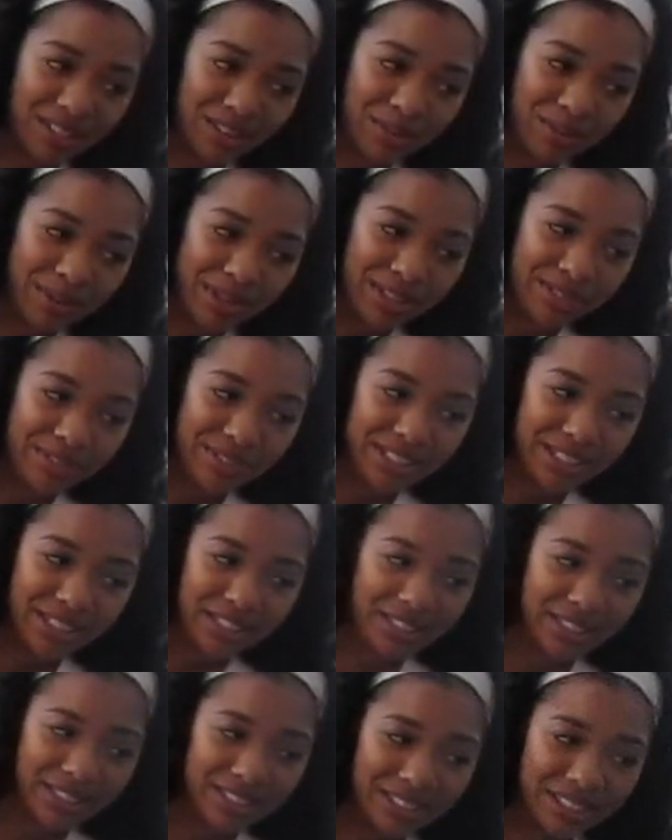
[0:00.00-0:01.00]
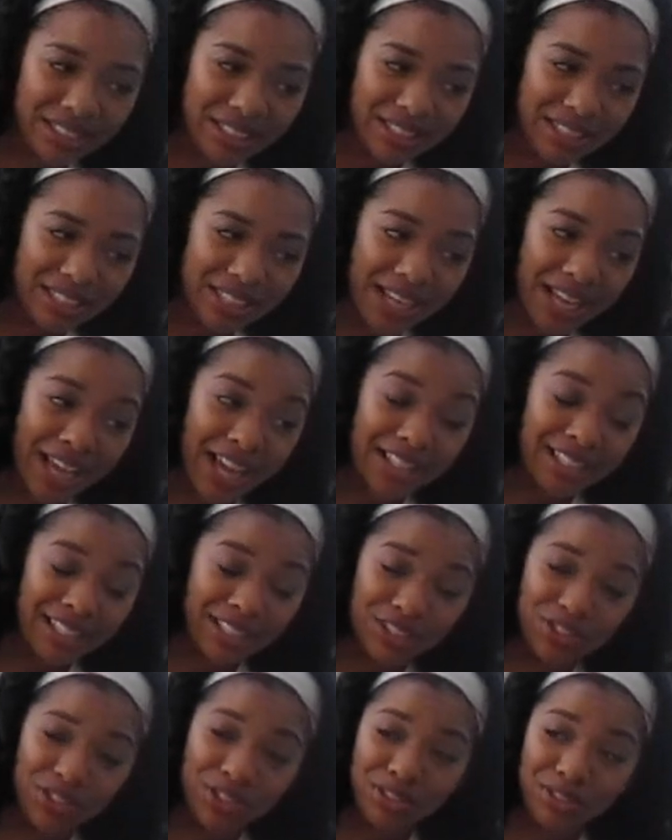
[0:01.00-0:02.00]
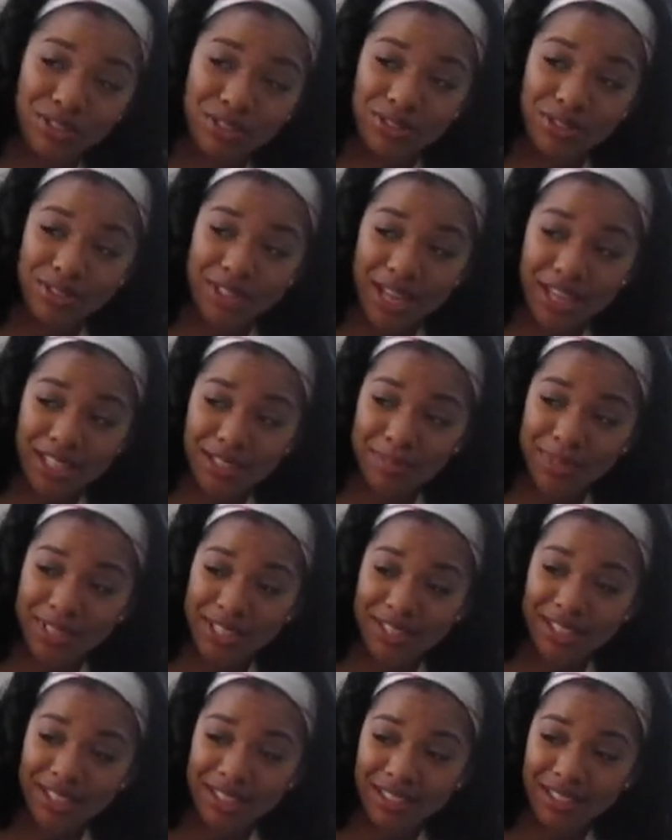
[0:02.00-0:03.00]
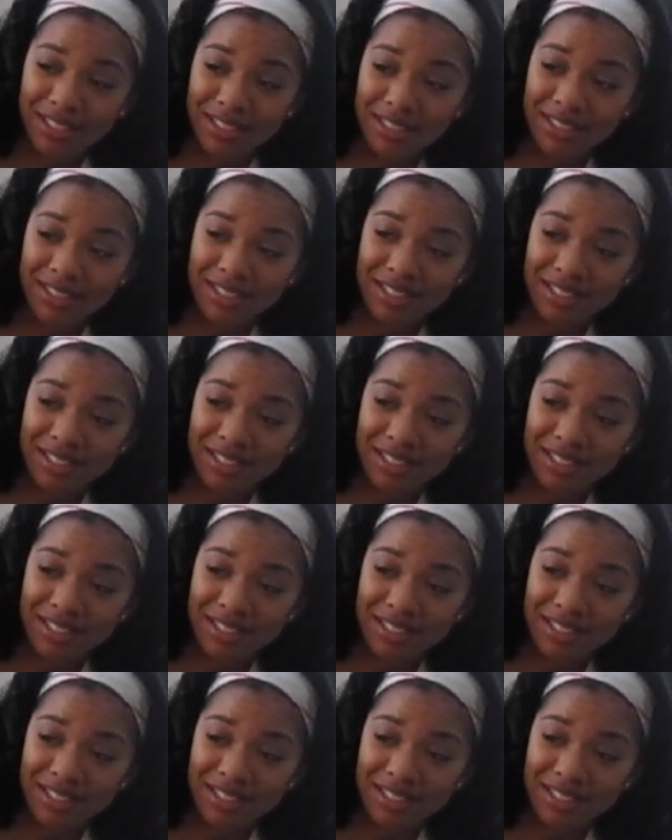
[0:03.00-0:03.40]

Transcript: on the way over here. And then Desmond says,